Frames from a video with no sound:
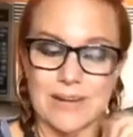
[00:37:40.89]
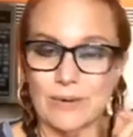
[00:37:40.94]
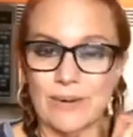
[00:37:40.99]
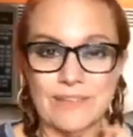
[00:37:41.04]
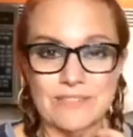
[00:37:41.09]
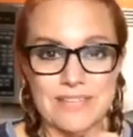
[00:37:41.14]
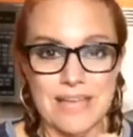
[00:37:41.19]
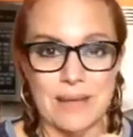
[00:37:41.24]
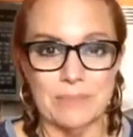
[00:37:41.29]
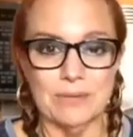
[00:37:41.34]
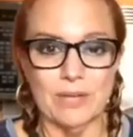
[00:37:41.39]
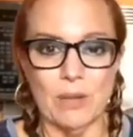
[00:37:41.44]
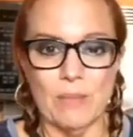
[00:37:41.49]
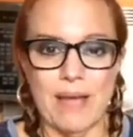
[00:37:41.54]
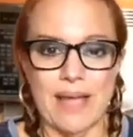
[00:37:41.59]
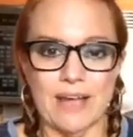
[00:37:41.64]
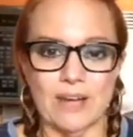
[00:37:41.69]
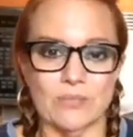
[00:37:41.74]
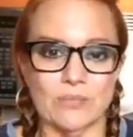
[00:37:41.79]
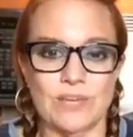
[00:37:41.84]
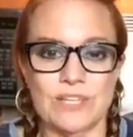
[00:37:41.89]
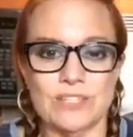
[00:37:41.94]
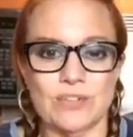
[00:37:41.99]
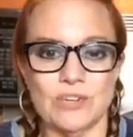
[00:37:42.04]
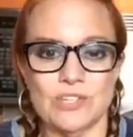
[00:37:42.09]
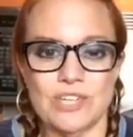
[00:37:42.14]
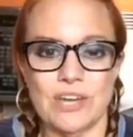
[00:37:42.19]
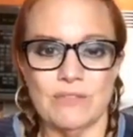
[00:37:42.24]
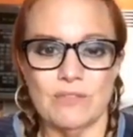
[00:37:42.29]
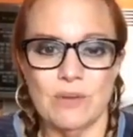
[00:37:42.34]
I don't have time to go back and
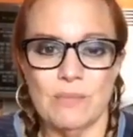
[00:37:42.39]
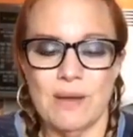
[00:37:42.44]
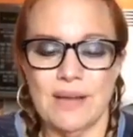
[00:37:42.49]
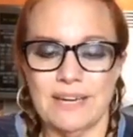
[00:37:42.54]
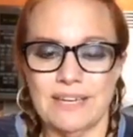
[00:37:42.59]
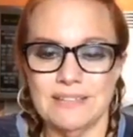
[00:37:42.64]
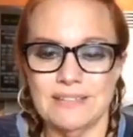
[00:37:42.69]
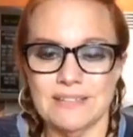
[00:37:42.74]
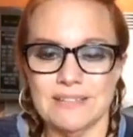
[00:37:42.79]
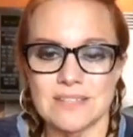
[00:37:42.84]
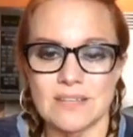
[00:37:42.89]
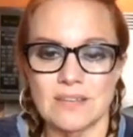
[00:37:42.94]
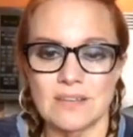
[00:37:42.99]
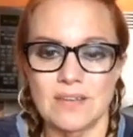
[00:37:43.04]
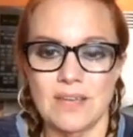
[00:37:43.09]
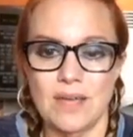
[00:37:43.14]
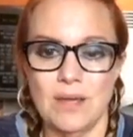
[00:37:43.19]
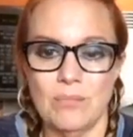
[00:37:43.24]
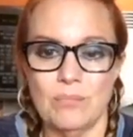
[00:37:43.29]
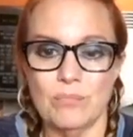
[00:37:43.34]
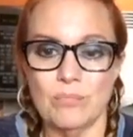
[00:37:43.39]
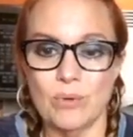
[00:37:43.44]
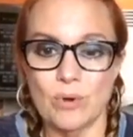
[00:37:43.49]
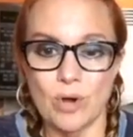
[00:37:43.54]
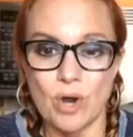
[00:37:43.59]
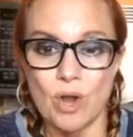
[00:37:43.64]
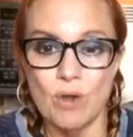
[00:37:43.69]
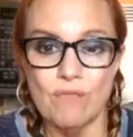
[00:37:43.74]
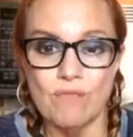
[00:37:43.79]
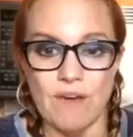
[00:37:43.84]
research everybody's um,
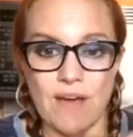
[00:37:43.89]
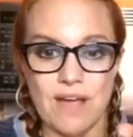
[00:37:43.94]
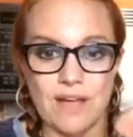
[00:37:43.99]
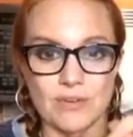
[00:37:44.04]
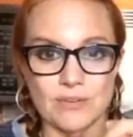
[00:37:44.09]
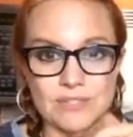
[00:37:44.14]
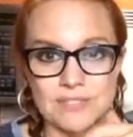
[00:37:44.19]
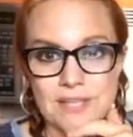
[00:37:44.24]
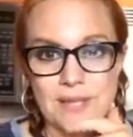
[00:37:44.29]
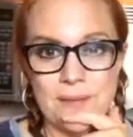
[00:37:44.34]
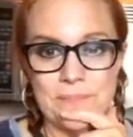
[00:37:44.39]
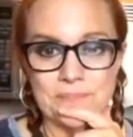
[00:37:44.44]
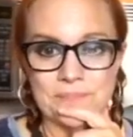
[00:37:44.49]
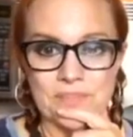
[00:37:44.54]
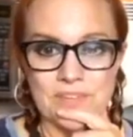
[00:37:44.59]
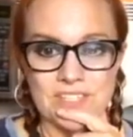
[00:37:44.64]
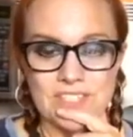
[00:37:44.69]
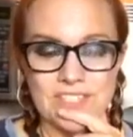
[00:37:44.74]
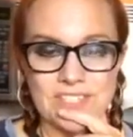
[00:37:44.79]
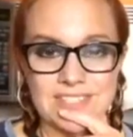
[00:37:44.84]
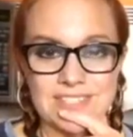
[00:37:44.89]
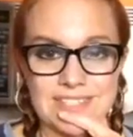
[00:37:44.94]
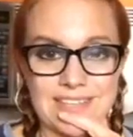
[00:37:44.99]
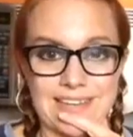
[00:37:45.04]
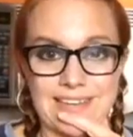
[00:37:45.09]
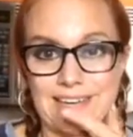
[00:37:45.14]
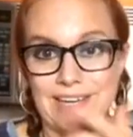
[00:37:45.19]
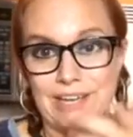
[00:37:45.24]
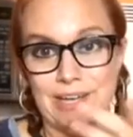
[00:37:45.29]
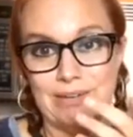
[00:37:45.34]
profiles to
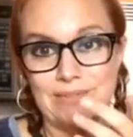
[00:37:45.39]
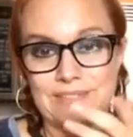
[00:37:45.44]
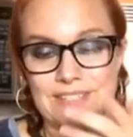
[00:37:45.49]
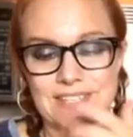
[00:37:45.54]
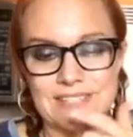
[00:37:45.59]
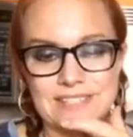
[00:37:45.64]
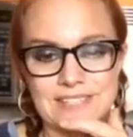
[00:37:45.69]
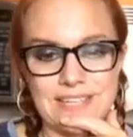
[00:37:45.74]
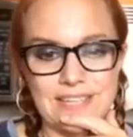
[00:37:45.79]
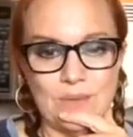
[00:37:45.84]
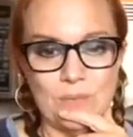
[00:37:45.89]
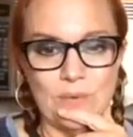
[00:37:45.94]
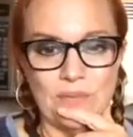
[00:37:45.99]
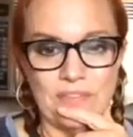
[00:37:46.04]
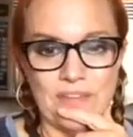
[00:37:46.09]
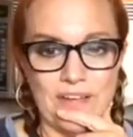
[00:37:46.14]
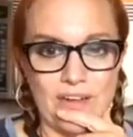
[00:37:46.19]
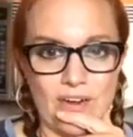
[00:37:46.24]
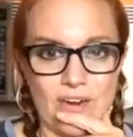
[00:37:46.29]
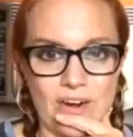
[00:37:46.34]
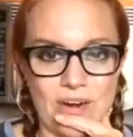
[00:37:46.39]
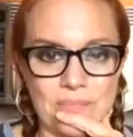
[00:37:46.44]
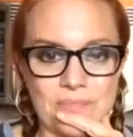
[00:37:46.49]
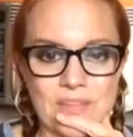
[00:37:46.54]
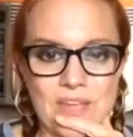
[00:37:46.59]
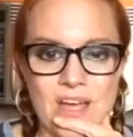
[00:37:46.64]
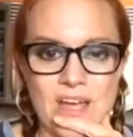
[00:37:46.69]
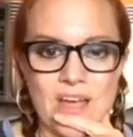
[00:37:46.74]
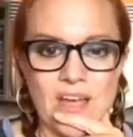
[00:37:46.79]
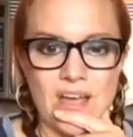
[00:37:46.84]
see, you know, to see what they are.